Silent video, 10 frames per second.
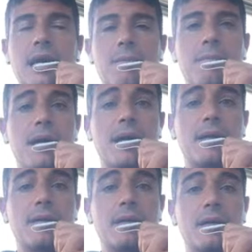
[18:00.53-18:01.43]
get
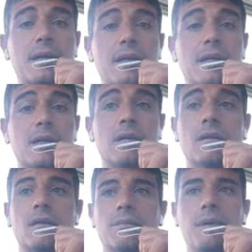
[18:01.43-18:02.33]
back
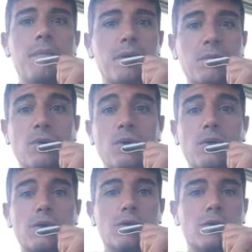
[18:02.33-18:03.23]

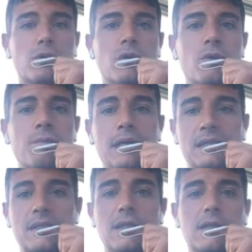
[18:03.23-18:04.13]
paperboard or
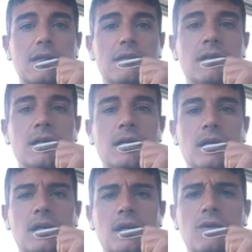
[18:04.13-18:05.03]
plastic
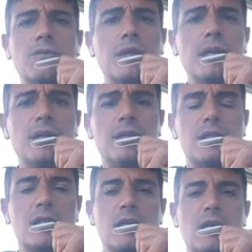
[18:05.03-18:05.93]

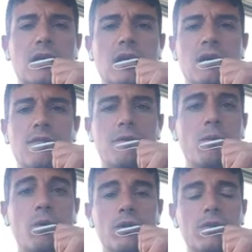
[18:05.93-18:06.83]
containers
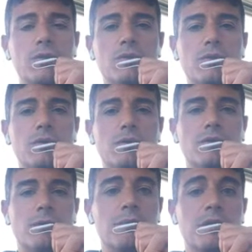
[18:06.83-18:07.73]
from
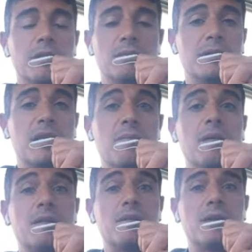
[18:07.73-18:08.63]
the same
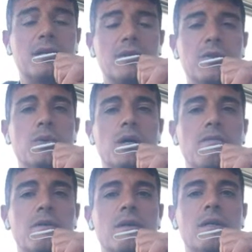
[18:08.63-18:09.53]
material you
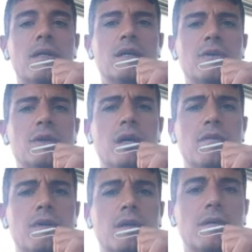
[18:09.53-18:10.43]

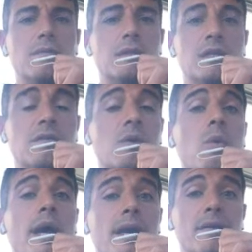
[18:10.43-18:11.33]
have given
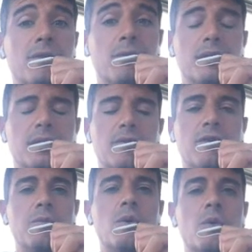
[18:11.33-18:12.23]
away, so basically
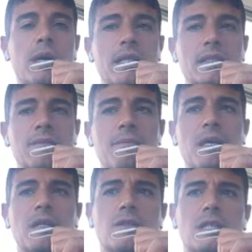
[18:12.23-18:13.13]
from your waste.
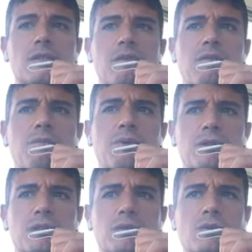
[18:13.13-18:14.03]
So that's very
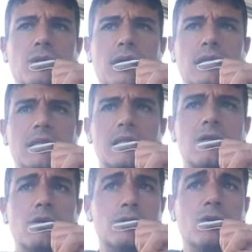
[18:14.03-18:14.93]
important to look at these
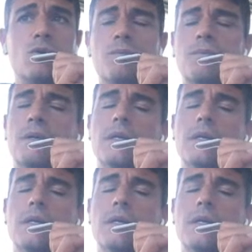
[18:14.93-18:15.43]
closed loop